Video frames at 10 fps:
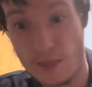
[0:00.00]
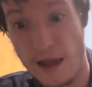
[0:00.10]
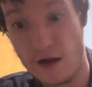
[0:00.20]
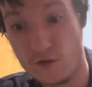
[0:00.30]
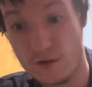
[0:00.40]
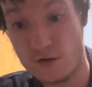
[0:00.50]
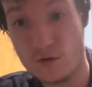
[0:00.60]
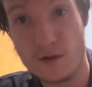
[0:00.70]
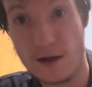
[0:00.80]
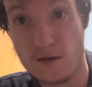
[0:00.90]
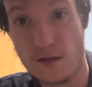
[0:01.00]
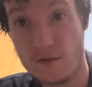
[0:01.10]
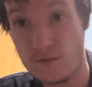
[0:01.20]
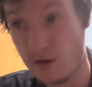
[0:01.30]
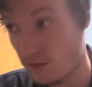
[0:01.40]
actually do that
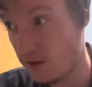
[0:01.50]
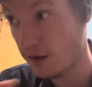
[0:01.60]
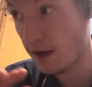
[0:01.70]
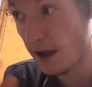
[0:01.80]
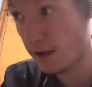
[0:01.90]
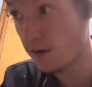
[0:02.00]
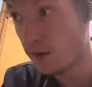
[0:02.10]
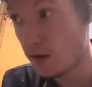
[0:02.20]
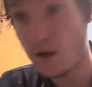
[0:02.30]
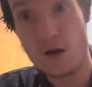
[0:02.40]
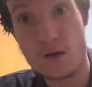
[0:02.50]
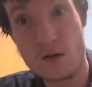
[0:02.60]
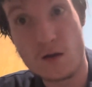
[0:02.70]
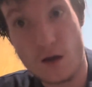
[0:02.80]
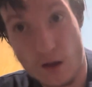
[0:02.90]
unless if I'm saying, hey,
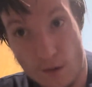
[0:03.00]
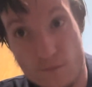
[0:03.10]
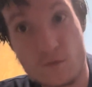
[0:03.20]
I'm